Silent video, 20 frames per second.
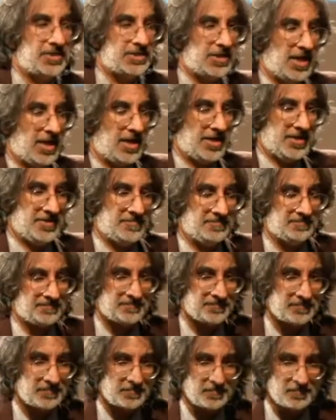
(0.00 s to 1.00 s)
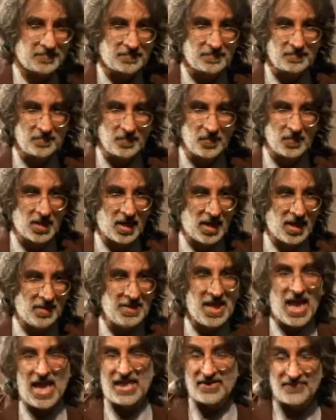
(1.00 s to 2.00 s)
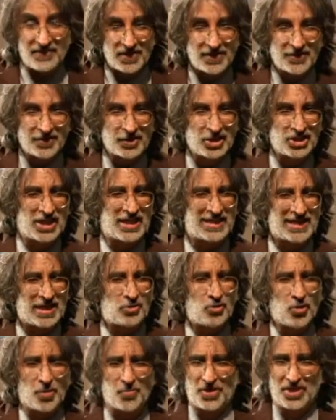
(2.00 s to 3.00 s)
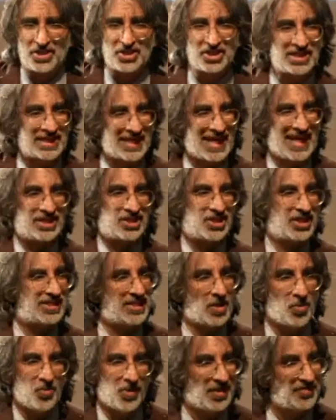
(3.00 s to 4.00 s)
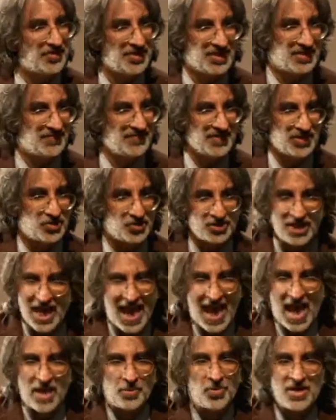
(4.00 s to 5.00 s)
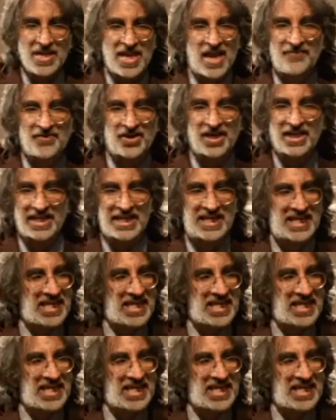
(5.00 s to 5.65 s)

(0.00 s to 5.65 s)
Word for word: side, um, and even if it could shut down corporations, it can't shut down wealthy individuals, and we're never going to